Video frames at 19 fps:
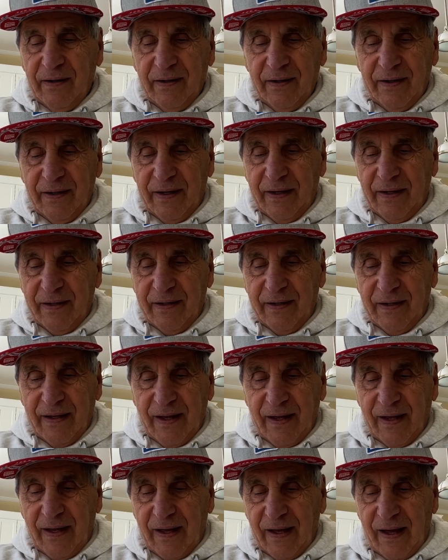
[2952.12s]
And
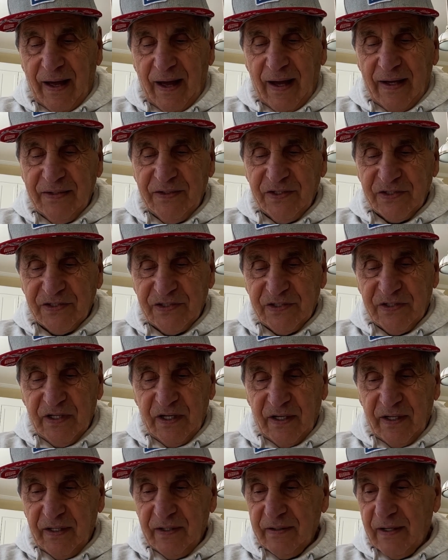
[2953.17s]
I just,
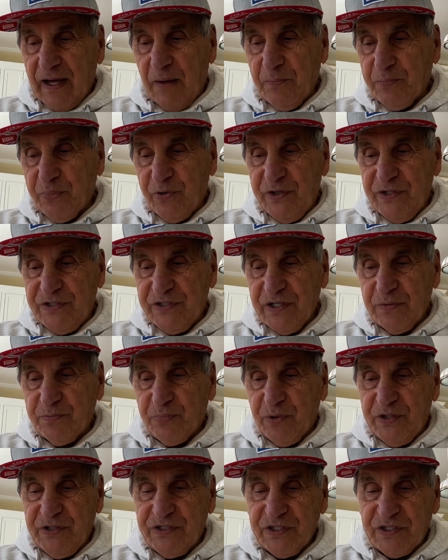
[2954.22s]
I preach it
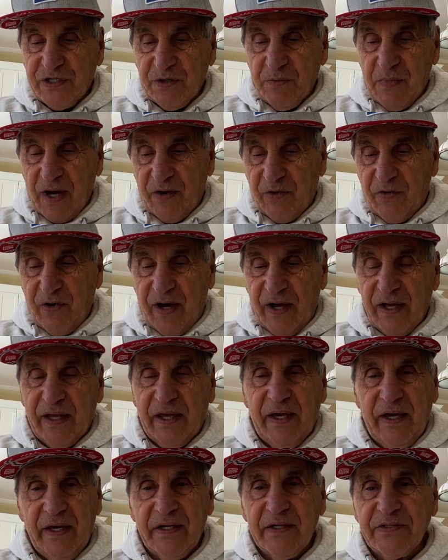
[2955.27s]
to my
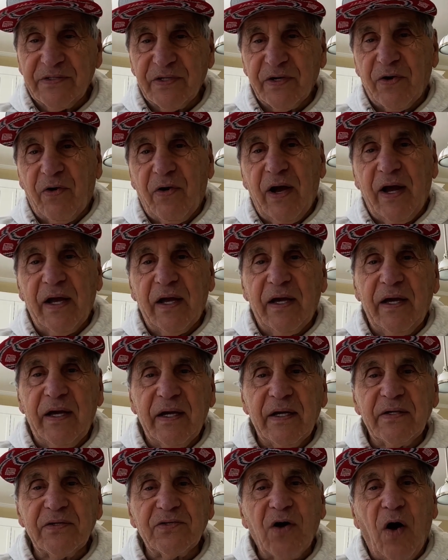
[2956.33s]

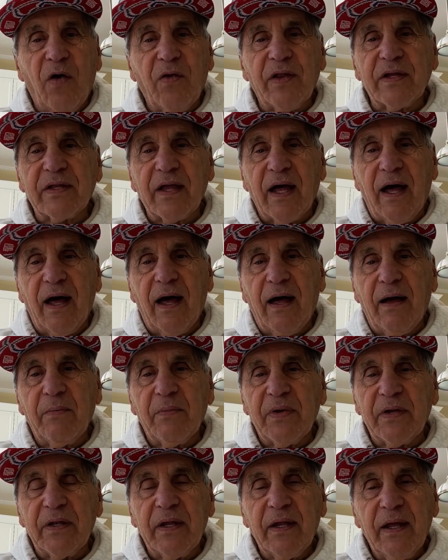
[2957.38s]
grandkids all the
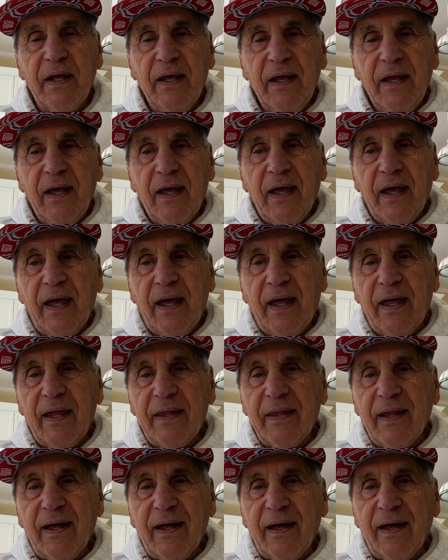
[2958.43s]
time.
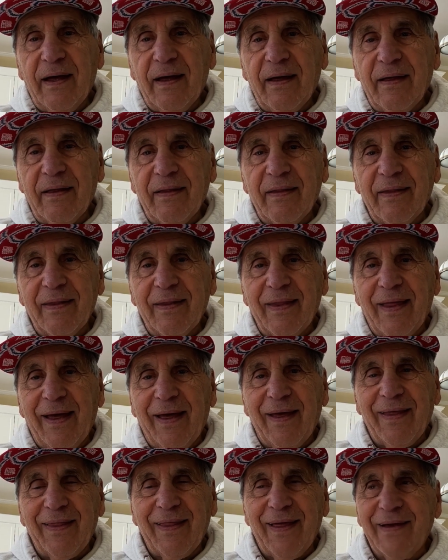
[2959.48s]
And
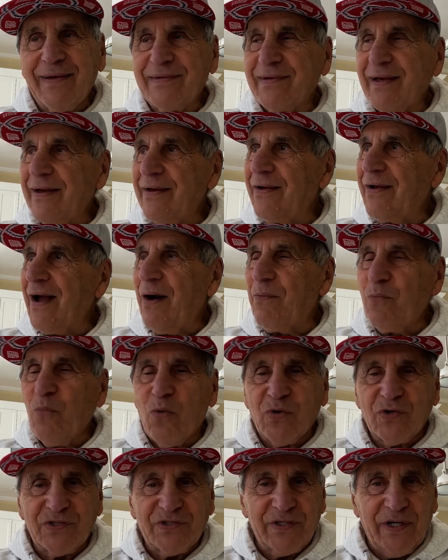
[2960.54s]
they say you got
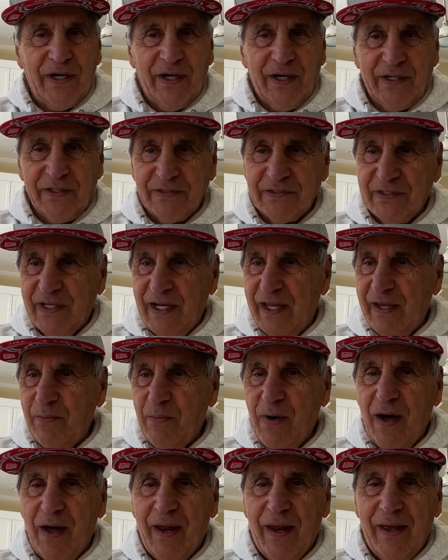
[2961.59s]
more sayings than
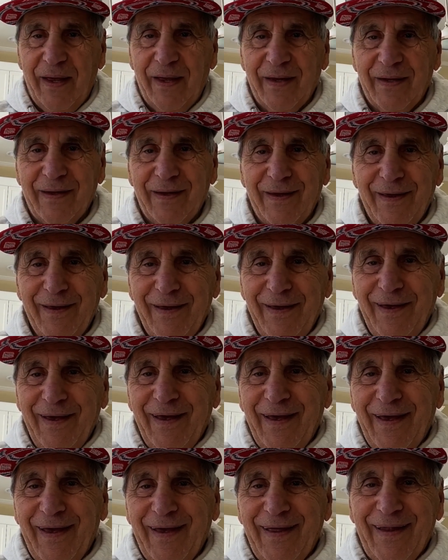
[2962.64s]
anybody.
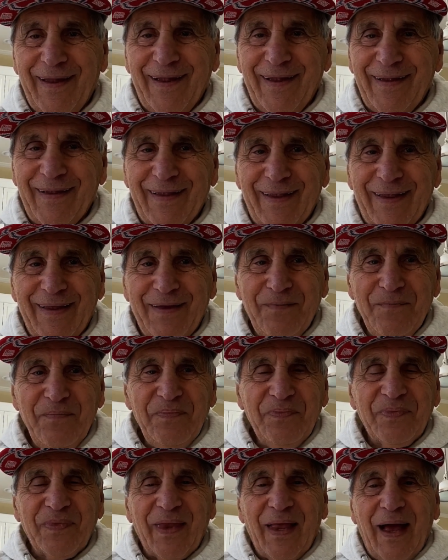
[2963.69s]
And
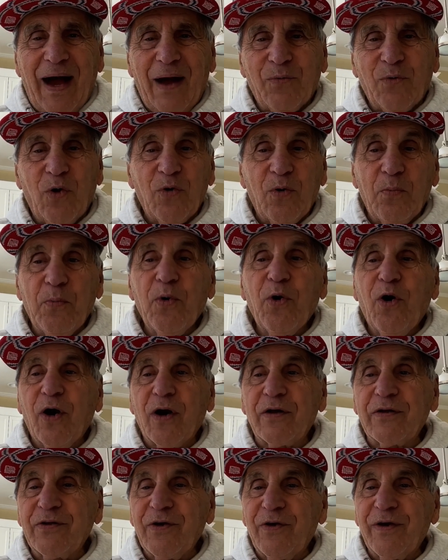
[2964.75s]
I wrote a
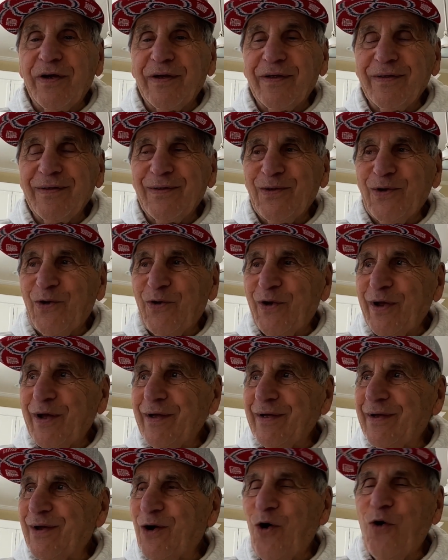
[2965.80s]
book during
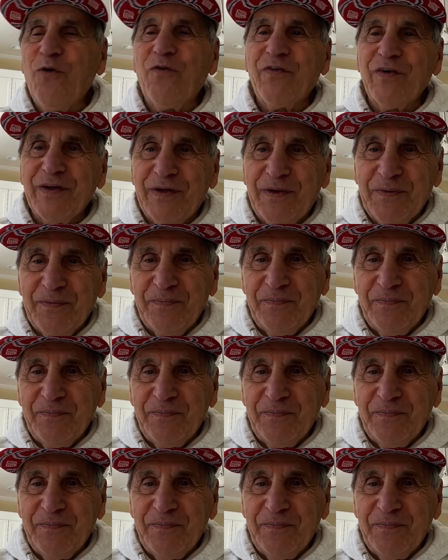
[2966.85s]
COVID.